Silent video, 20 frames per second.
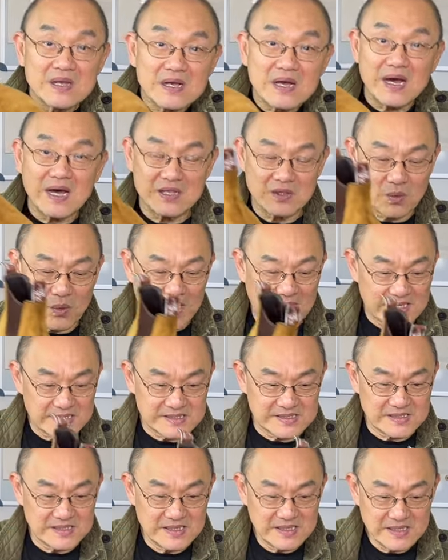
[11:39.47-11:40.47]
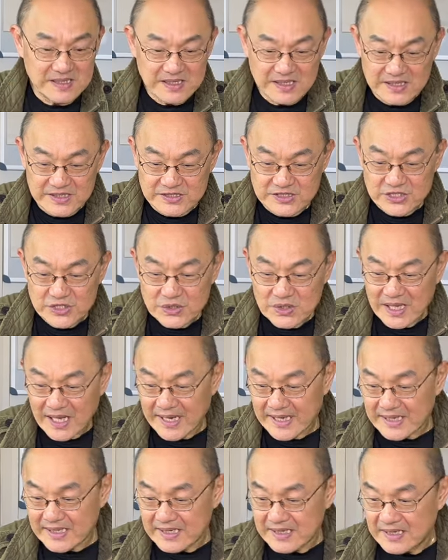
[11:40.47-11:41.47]
Otherwise, do you
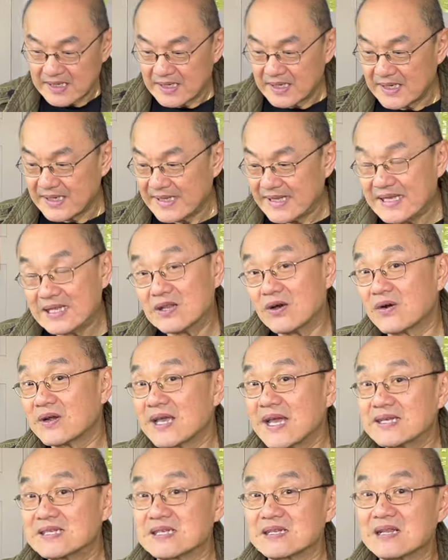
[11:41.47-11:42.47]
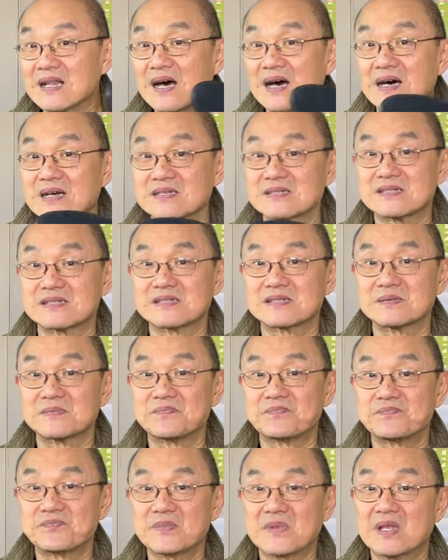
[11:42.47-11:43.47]
like elongated lasts?
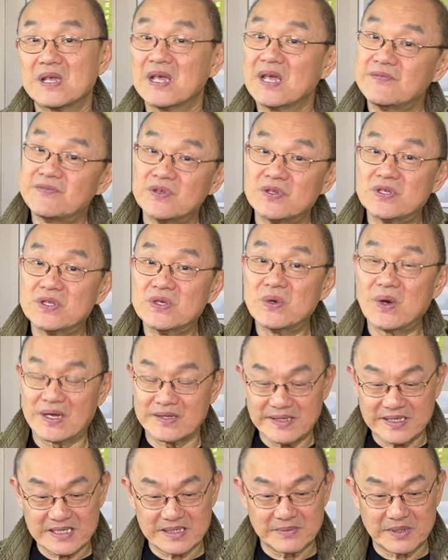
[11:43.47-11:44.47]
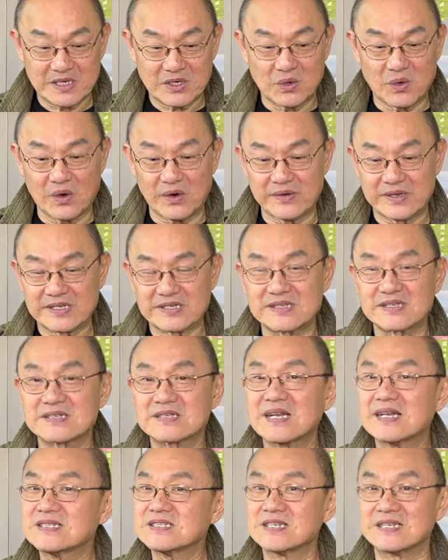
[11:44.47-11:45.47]
If you do, I think the Macquarie is
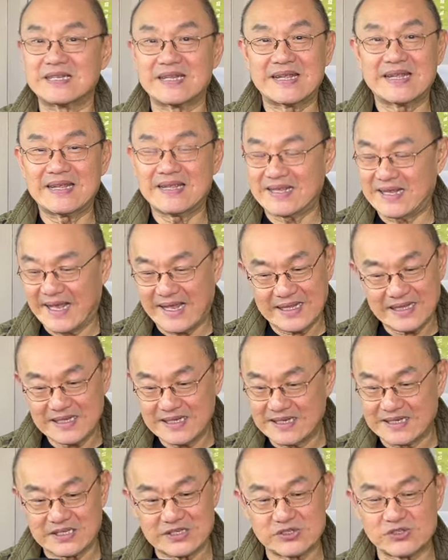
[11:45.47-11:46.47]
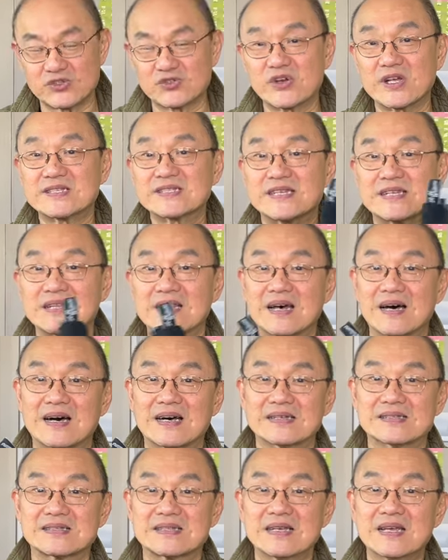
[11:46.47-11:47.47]
such an elegant, dressy
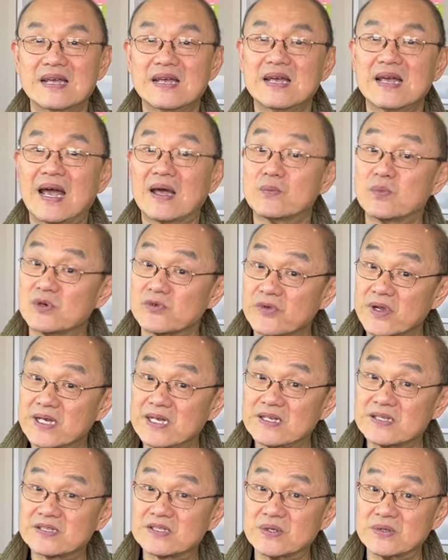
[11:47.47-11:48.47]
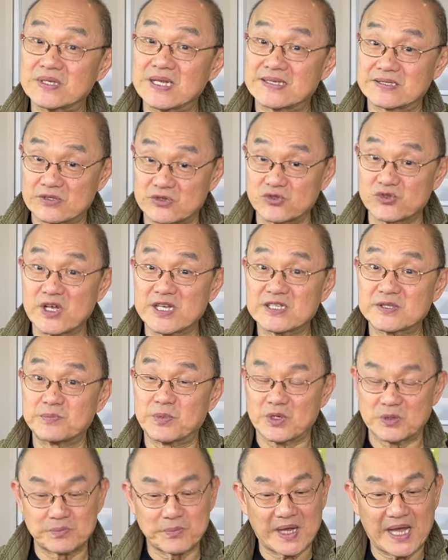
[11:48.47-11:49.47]
last and would really suit as a dress
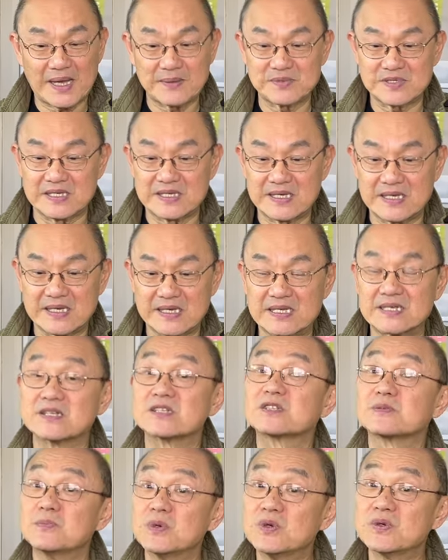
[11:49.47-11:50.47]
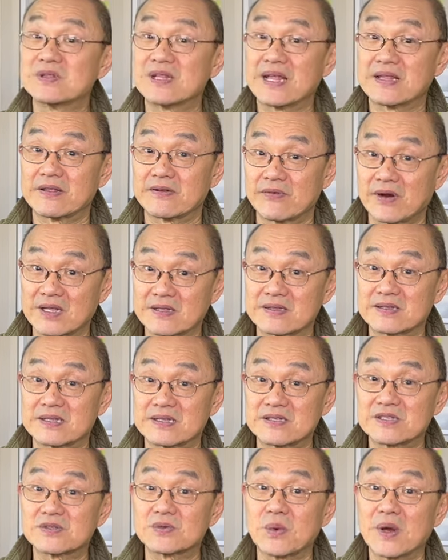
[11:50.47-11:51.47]
boot, perhaps in a, in a smooth leather rather than a
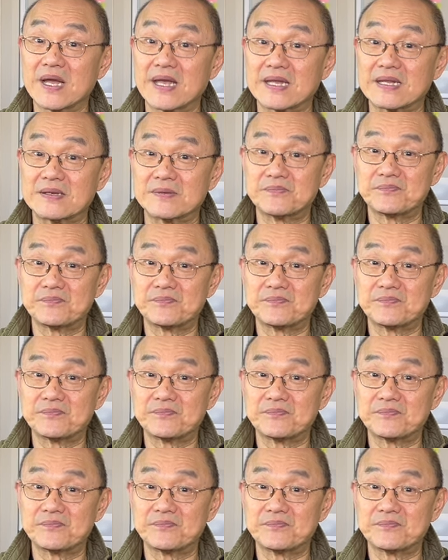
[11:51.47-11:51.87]
suede.